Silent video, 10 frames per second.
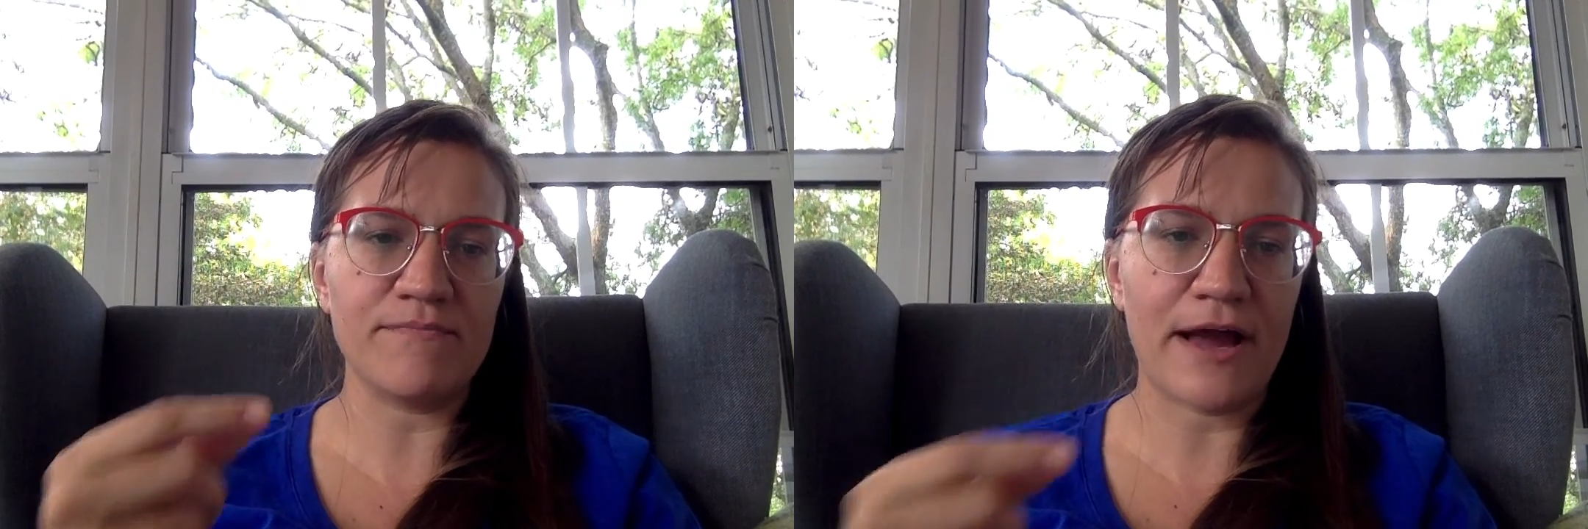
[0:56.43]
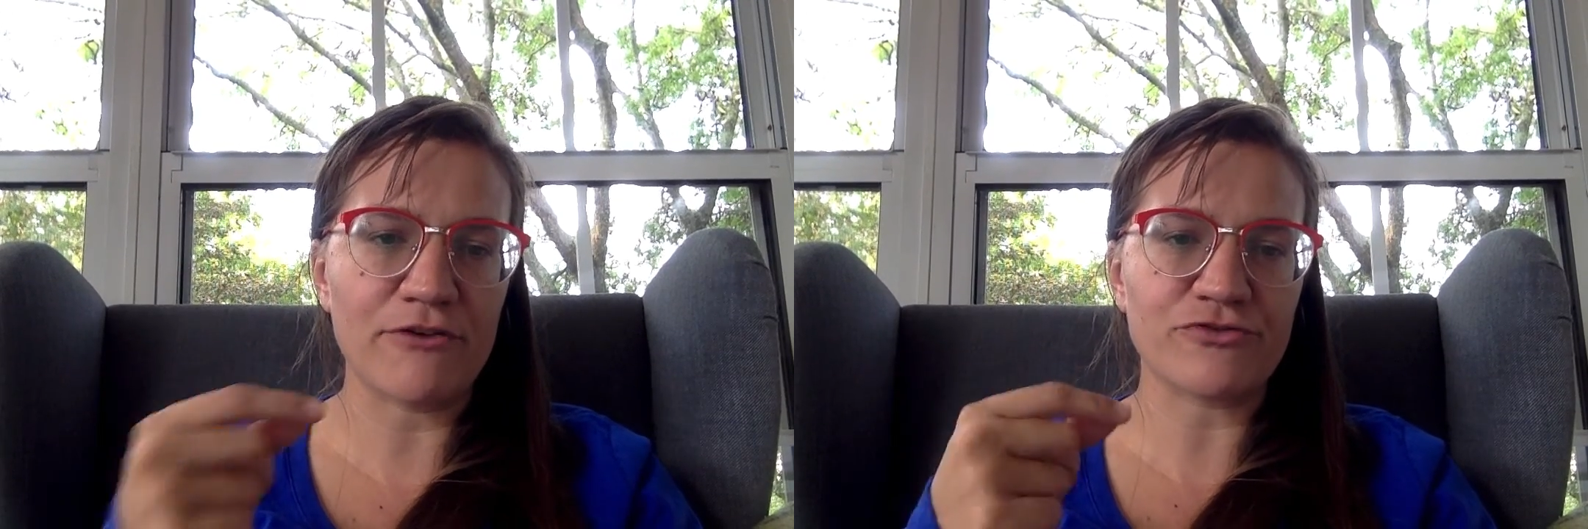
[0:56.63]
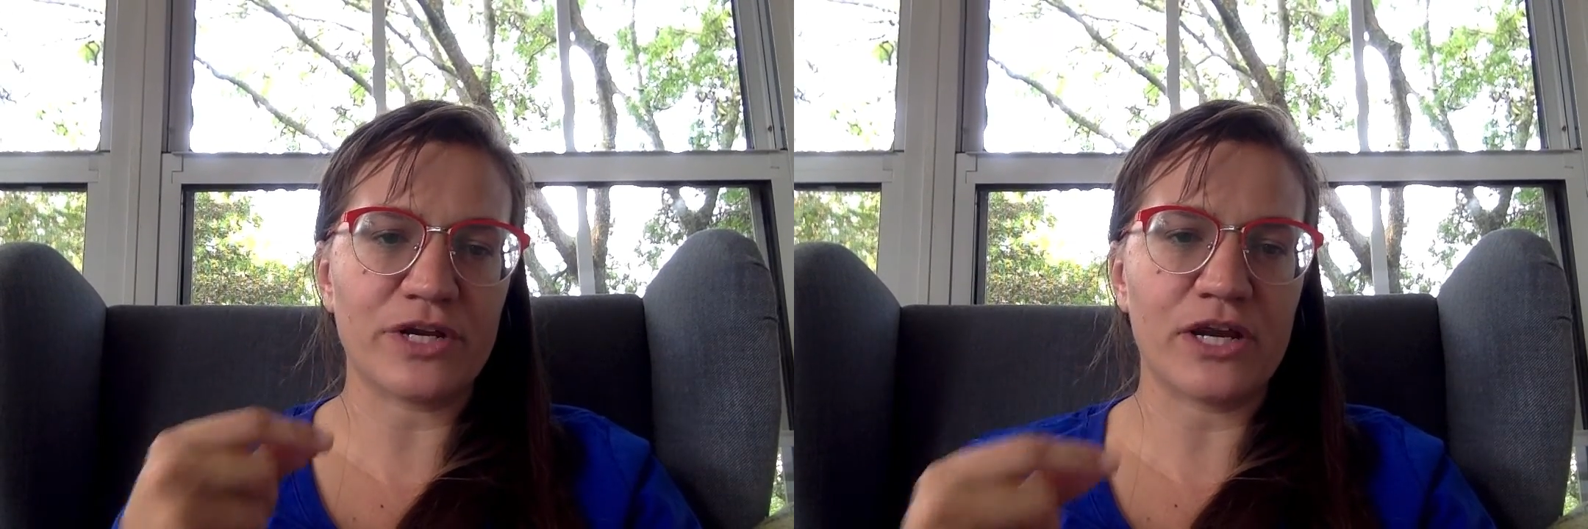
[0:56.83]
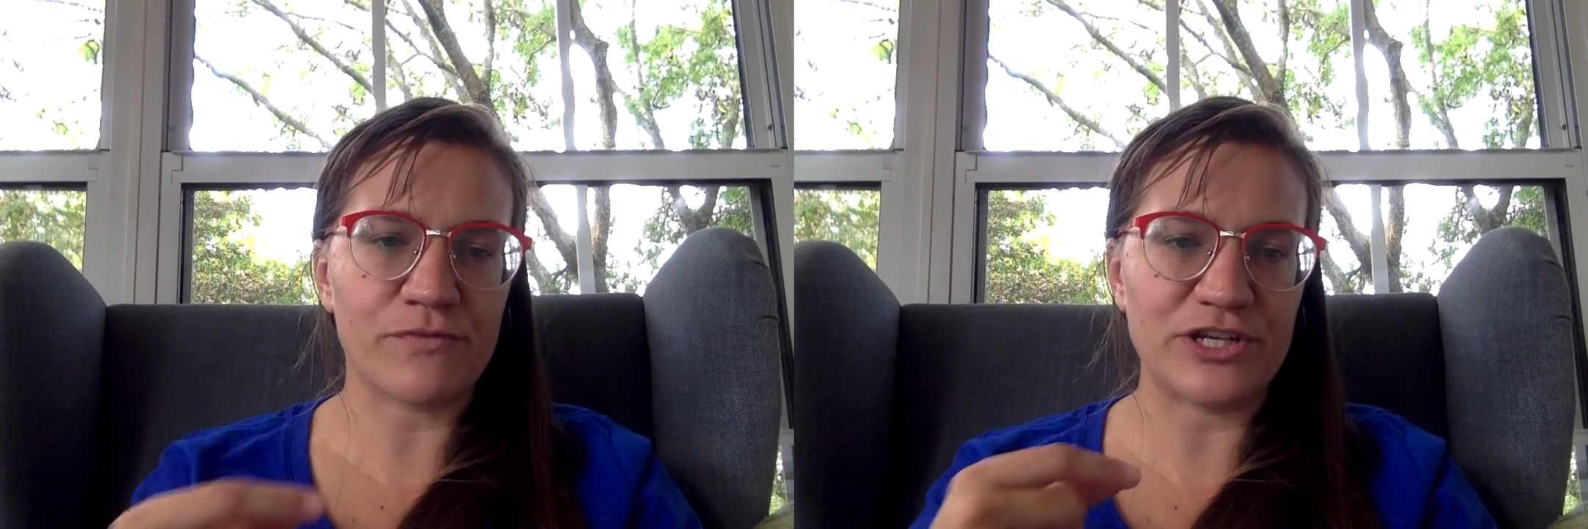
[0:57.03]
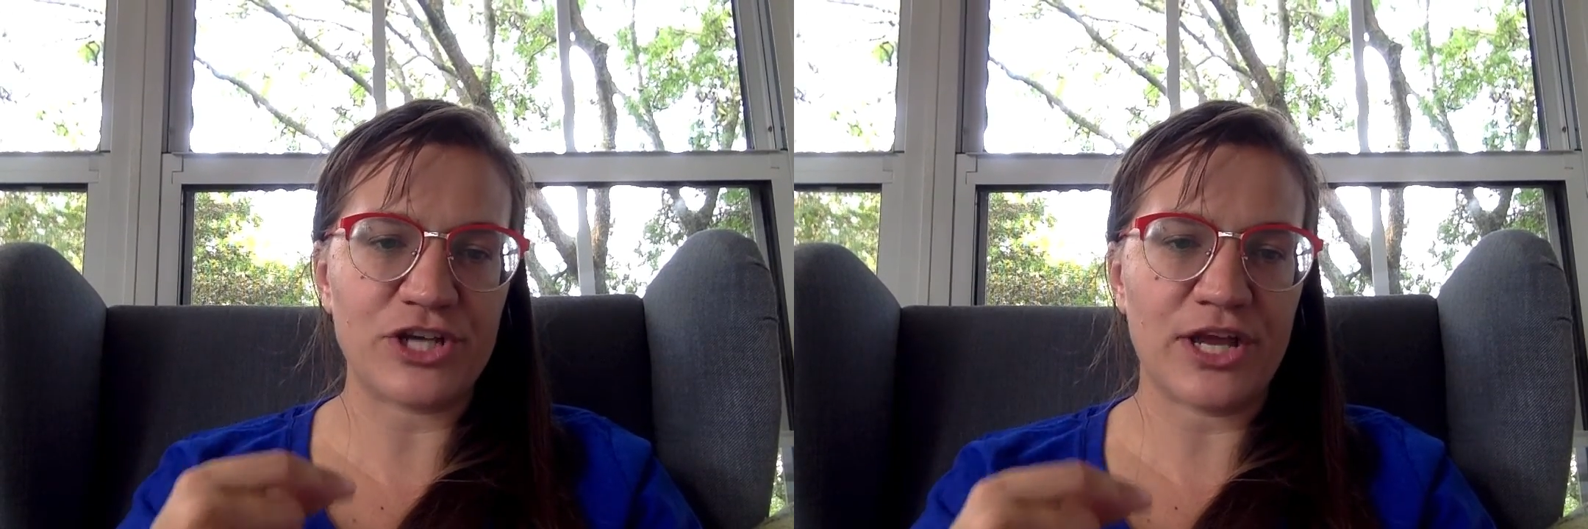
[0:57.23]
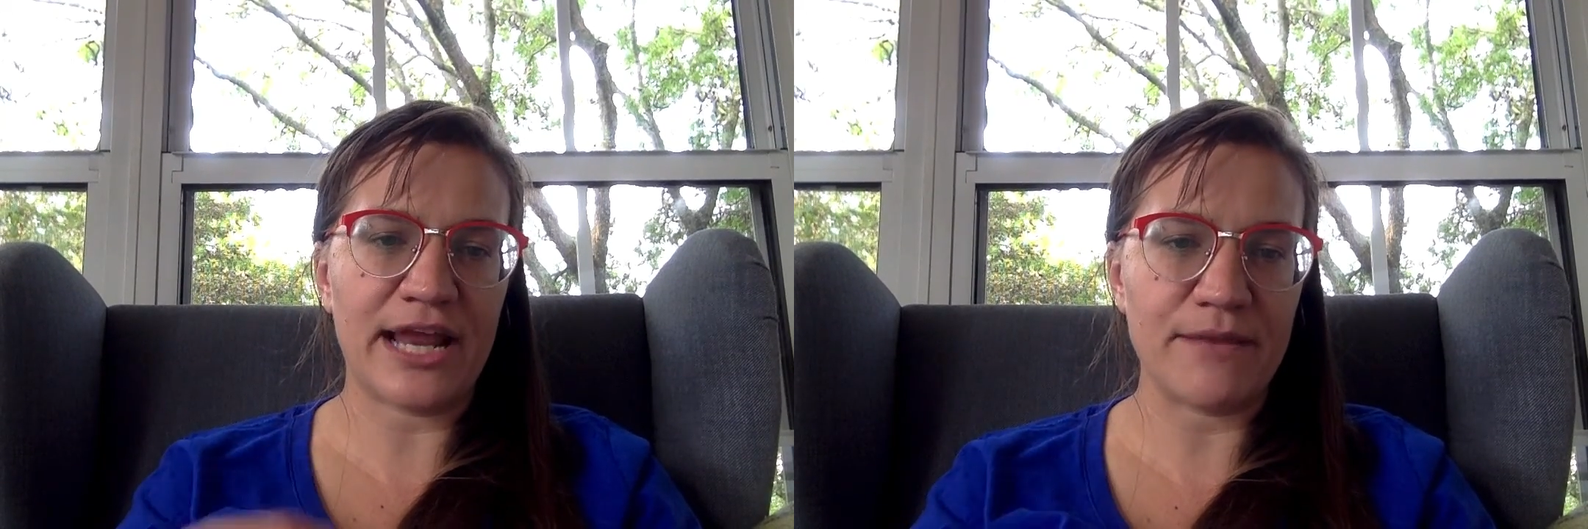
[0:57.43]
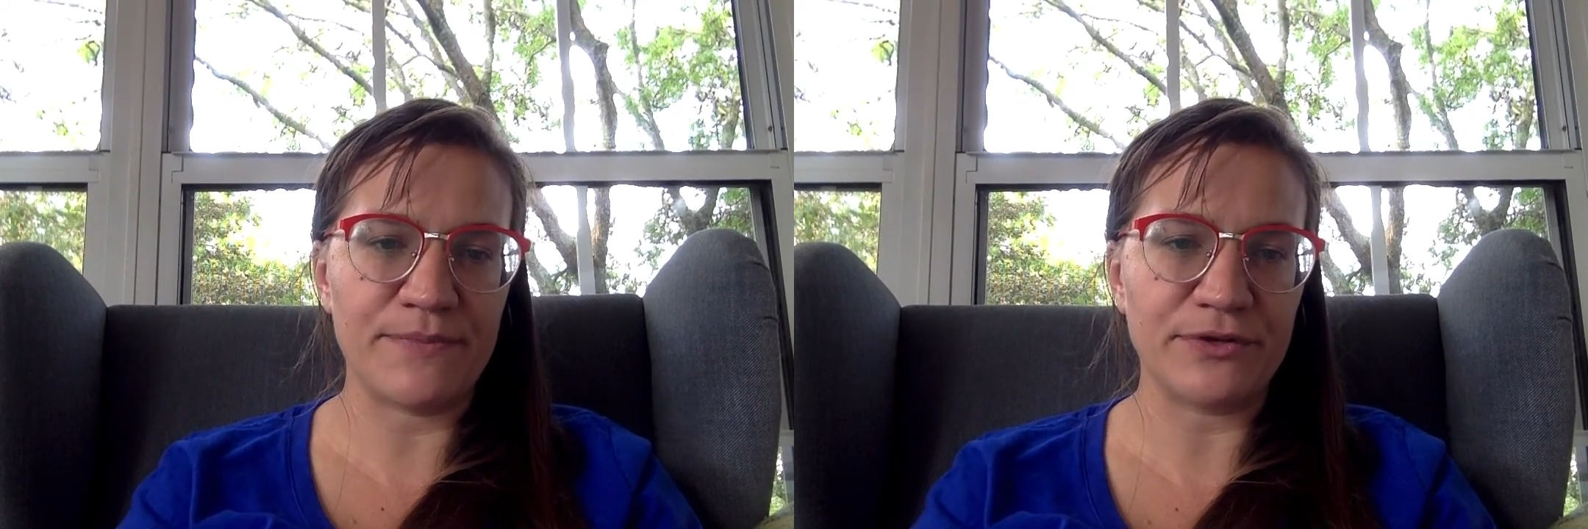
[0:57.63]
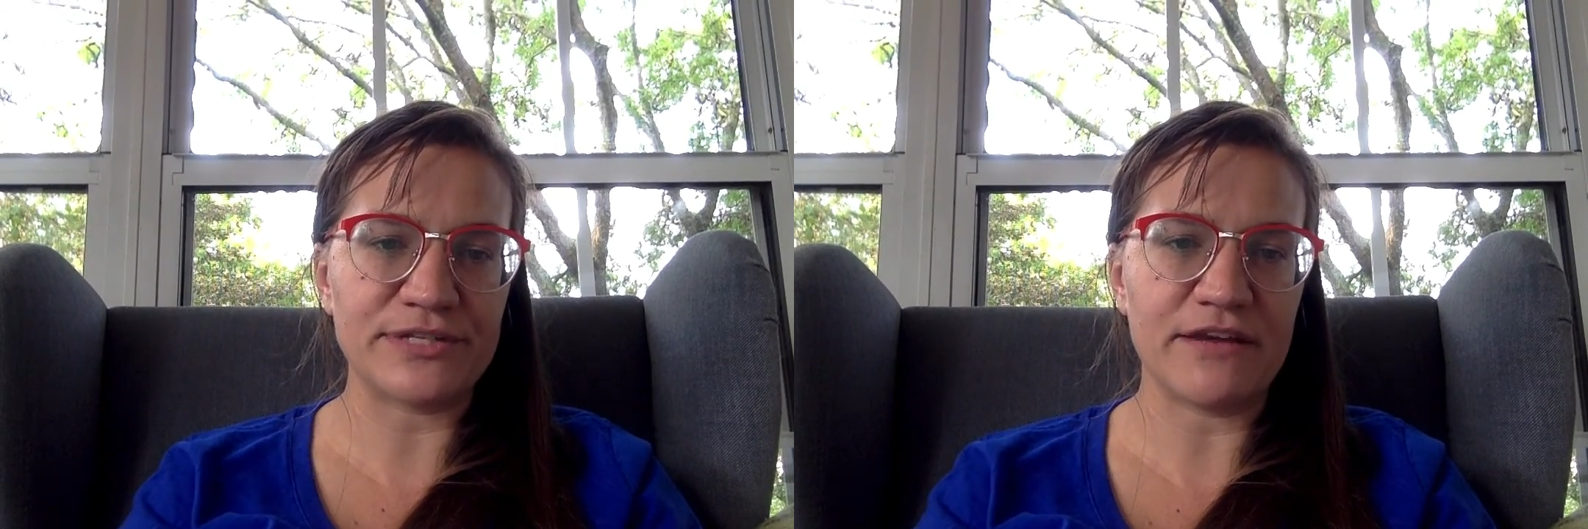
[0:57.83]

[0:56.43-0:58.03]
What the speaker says: boundary, region, and built